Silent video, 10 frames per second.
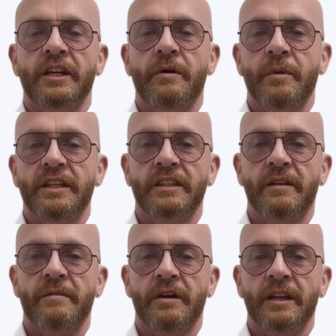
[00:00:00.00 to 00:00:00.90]
and risk
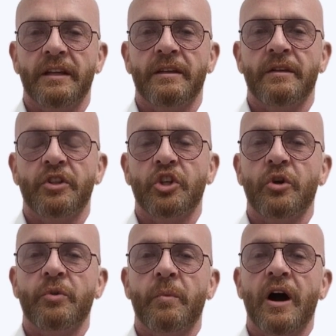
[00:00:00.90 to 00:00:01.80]
differently.
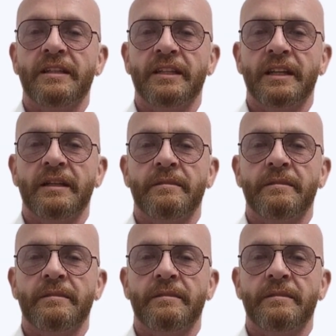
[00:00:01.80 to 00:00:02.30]
Choose wisely.